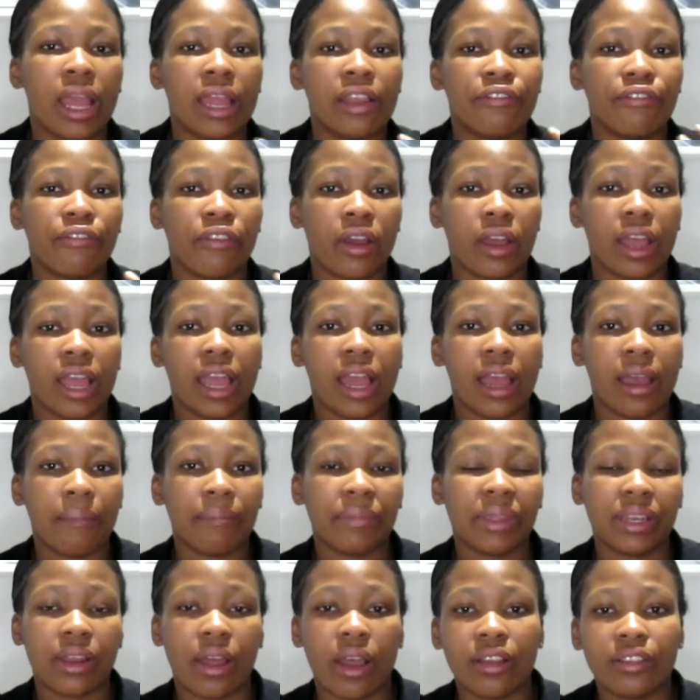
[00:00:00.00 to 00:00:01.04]

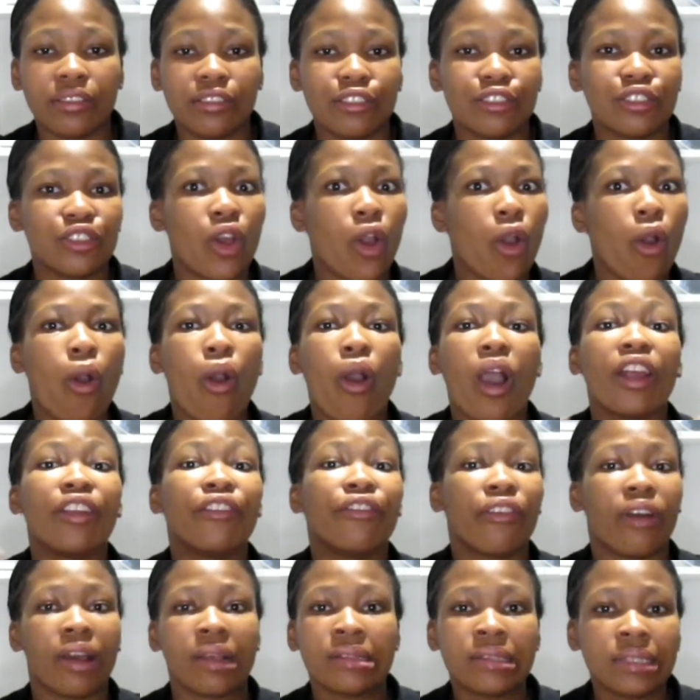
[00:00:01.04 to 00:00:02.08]
enhances or
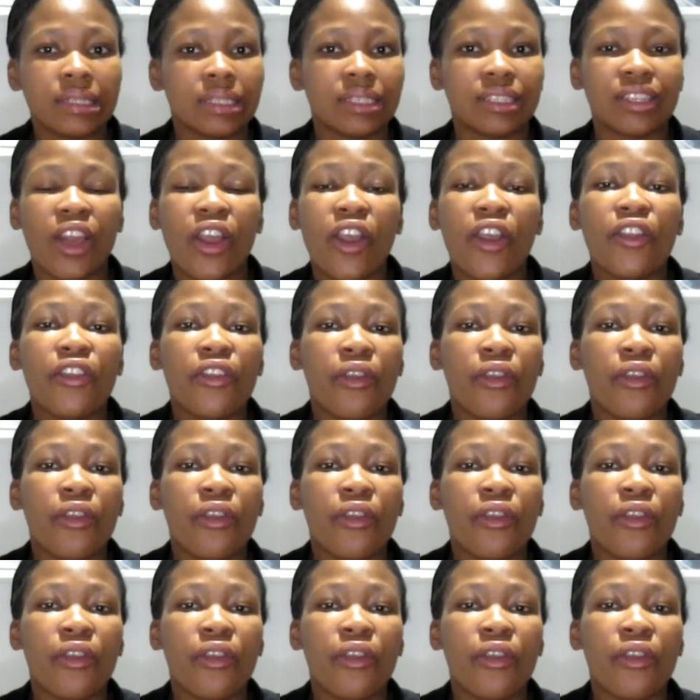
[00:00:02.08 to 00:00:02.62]
advances